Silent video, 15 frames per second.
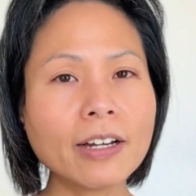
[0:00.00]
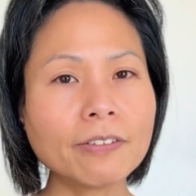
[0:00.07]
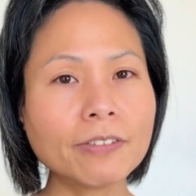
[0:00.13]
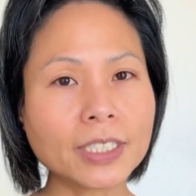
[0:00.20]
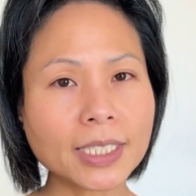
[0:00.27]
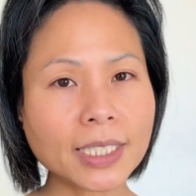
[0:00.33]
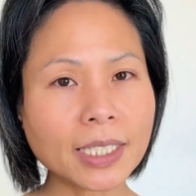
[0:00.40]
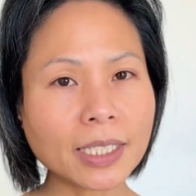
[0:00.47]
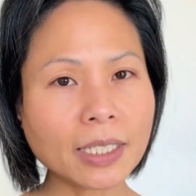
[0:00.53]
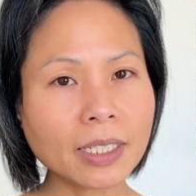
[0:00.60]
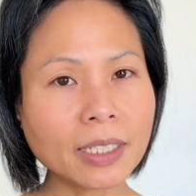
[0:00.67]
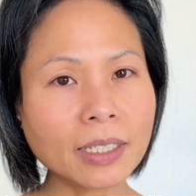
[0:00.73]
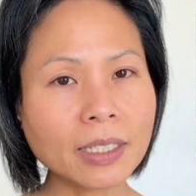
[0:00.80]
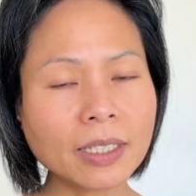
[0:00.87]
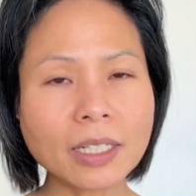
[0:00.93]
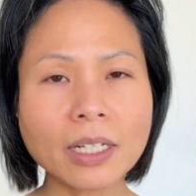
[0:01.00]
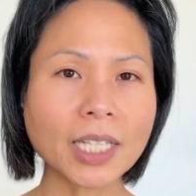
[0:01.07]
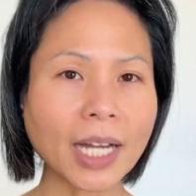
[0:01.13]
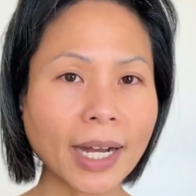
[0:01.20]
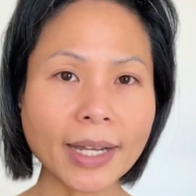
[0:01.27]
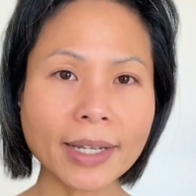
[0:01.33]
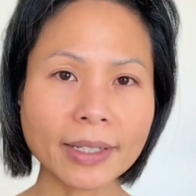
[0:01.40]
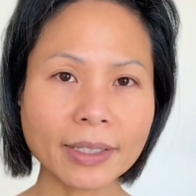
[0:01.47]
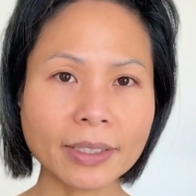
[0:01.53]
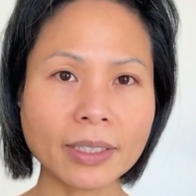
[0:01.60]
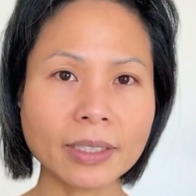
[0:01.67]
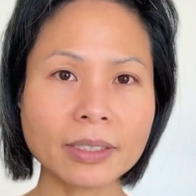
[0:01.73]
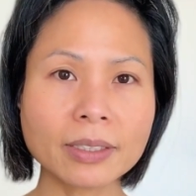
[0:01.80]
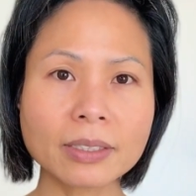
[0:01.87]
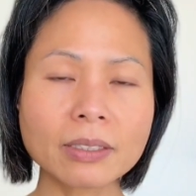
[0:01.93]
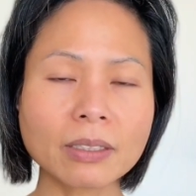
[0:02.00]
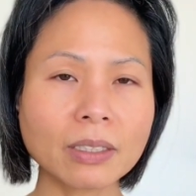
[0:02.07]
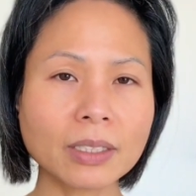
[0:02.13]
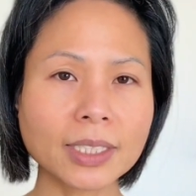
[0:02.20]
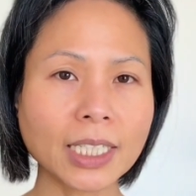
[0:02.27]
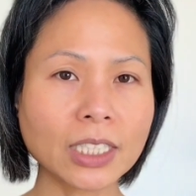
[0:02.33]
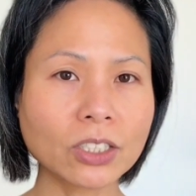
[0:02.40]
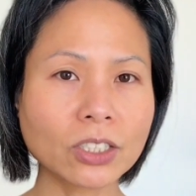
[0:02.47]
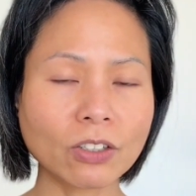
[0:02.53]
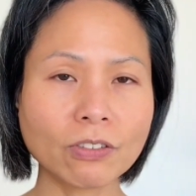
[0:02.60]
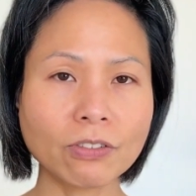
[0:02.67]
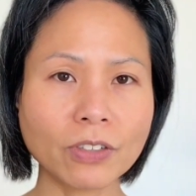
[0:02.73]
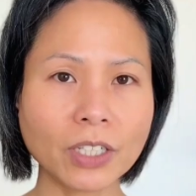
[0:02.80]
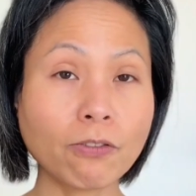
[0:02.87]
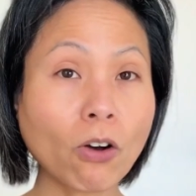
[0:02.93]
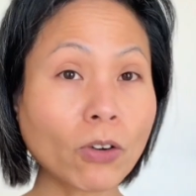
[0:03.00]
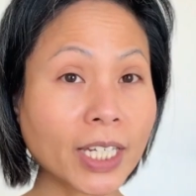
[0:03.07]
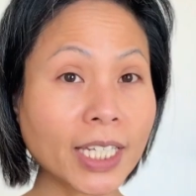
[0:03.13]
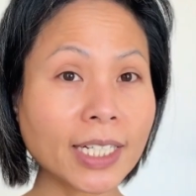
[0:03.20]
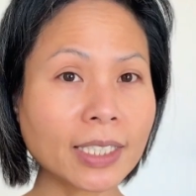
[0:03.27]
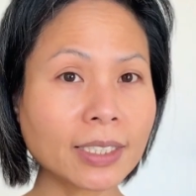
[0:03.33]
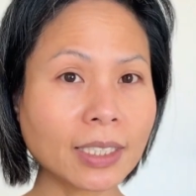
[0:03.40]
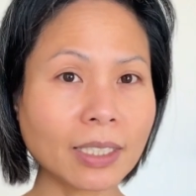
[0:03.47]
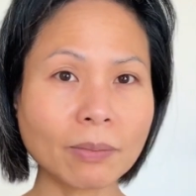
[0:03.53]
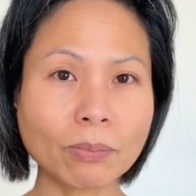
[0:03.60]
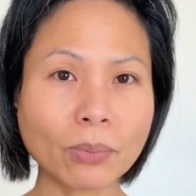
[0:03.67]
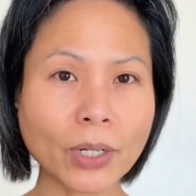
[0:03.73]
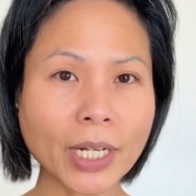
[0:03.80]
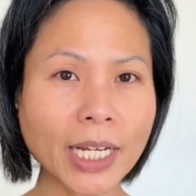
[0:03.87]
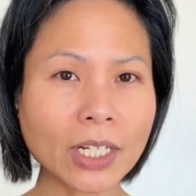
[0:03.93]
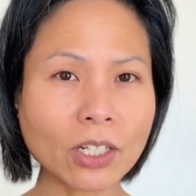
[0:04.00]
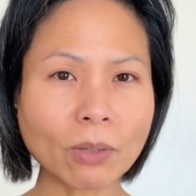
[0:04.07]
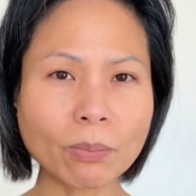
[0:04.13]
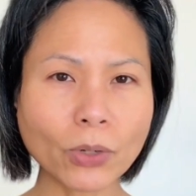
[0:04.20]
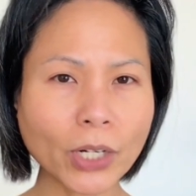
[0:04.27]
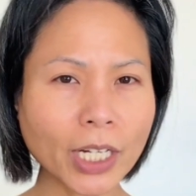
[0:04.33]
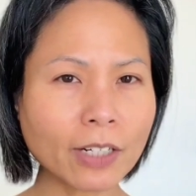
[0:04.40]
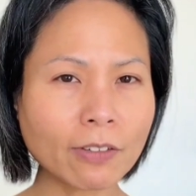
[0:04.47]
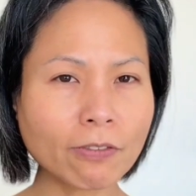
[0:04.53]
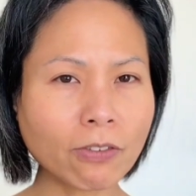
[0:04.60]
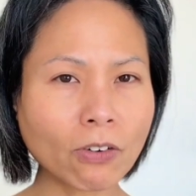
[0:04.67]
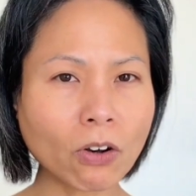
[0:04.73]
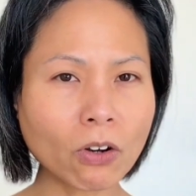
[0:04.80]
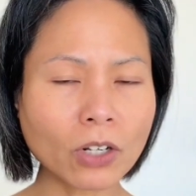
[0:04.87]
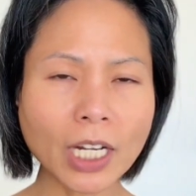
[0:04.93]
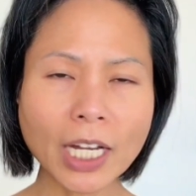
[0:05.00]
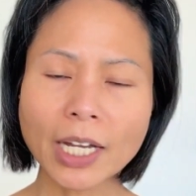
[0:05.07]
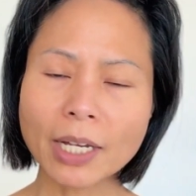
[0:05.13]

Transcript: fatigue, tiredness, a sense of fogginess in the brain or brain fog,